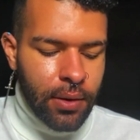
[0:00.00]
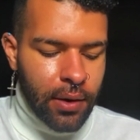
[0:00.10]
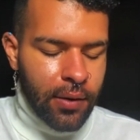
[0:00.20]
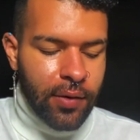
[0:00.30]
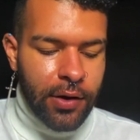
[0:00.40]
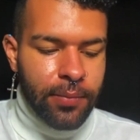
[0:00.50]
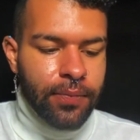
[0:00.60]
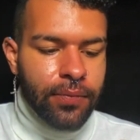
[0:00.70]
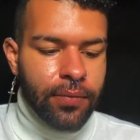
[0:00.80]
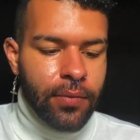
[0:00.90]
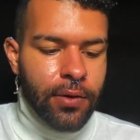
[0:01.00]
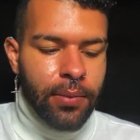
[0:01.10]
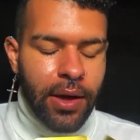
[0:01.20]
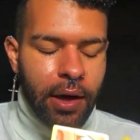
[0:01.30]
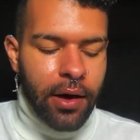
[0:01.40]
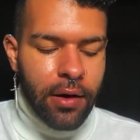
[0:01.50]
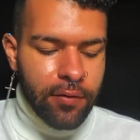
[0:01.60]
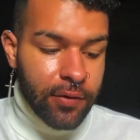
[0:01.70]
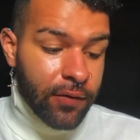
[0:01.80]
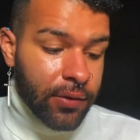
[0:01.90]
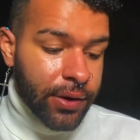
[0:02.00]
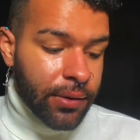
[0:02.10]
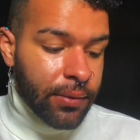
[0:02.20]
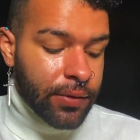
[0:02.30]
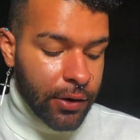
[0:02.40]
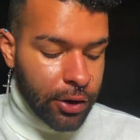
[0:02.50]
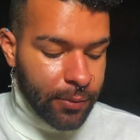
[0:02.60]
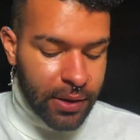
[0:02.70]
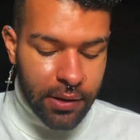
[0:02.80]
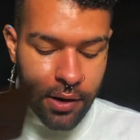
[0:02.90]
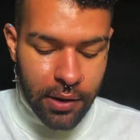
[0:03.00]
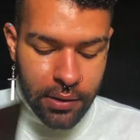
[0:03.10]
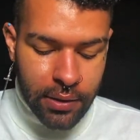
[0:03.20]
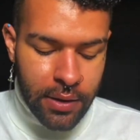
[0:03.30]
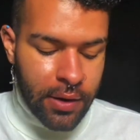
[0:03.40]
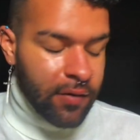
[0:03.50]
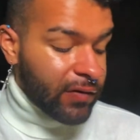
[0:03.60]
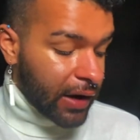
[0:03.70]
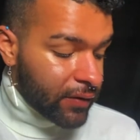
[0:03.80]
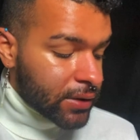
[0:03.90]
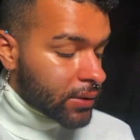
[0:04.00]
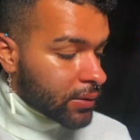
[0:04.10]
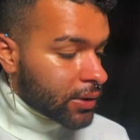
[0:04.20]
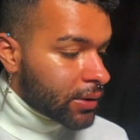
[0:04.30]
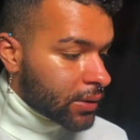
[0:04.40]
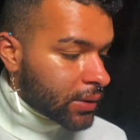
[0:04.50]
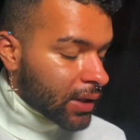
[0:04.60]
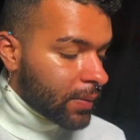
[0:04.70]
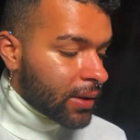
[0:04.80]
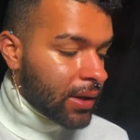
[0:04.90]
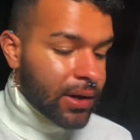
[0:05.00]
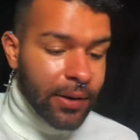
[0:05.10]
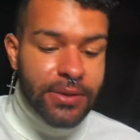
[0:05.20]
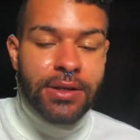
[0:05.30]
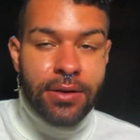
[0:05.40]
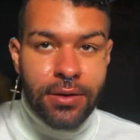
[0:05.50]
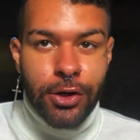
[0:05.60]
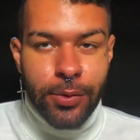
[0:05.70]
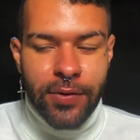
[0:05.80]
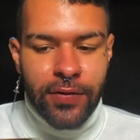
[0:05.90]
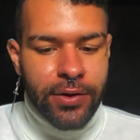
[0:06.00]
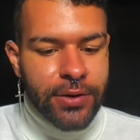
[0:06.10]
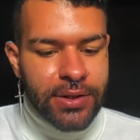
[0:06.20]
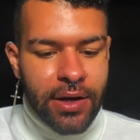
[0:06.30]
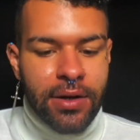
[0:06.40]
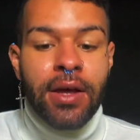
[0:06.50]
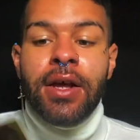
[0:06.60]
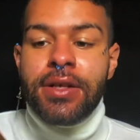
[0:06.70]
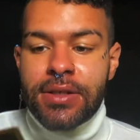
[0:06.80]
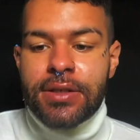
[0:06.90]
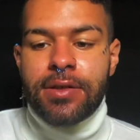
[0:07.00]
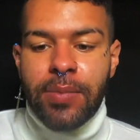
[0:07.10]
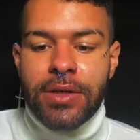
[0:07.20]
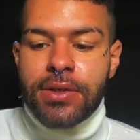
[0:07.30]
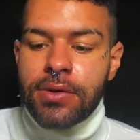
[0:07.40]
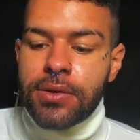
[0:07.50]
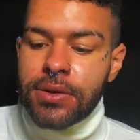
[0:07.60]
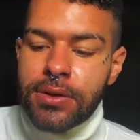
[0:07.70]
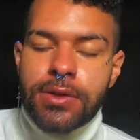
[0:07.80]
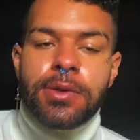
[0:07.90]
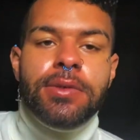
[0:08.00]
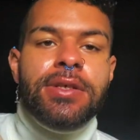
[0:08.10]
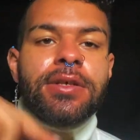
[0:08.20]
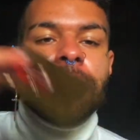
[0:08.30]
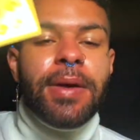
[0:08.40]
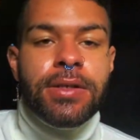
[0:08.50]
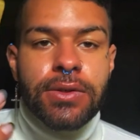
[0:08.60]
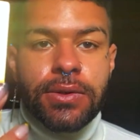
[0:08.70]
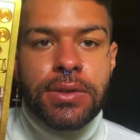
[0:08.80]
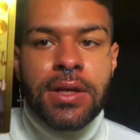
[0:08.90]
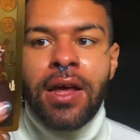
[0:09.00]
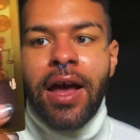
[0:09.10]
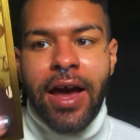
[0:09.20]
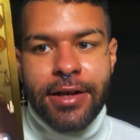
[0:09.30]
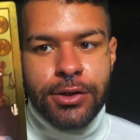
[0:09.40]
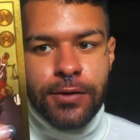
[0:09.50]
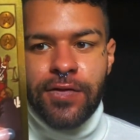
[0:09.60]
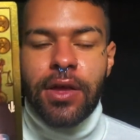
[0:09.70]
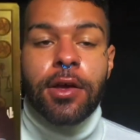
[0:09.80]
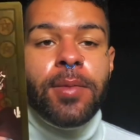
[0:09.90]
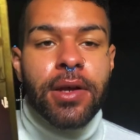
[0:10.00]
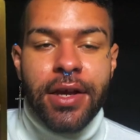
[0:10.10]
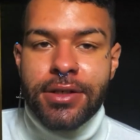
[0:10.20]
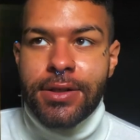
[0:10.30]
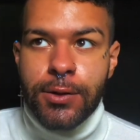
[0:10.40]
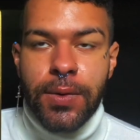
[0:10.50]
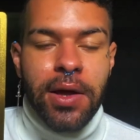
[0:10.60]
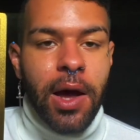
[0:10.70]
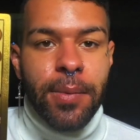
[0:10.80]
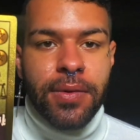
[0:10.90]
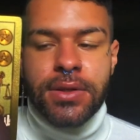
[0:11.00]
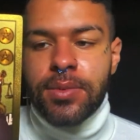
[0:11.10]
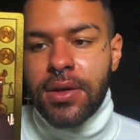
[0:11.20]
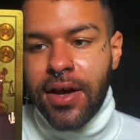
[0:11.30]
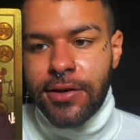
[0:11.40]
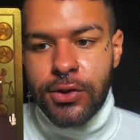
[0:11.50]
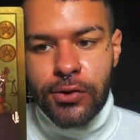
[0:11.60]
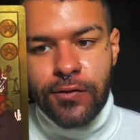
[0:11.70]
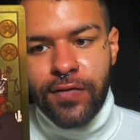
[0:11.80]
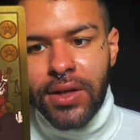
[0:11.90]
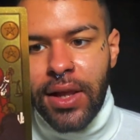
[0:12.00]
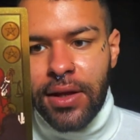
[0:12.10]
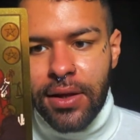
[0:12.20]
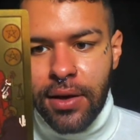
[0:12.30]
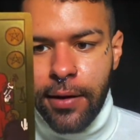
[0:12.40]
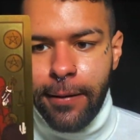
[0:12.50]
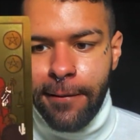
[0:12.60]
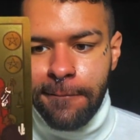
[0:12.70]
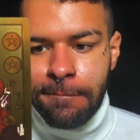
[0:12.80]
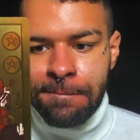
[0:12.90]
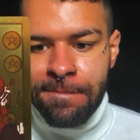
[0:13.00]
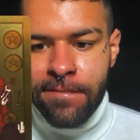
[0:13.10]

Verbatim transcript: All right. We have for you the Hermit card, Five of Swords coming in. I was getting the Hermit for their side, Six of Pentacles. So Six of Pentacles, I do feel like communication is going to happen this week. I do feel like um,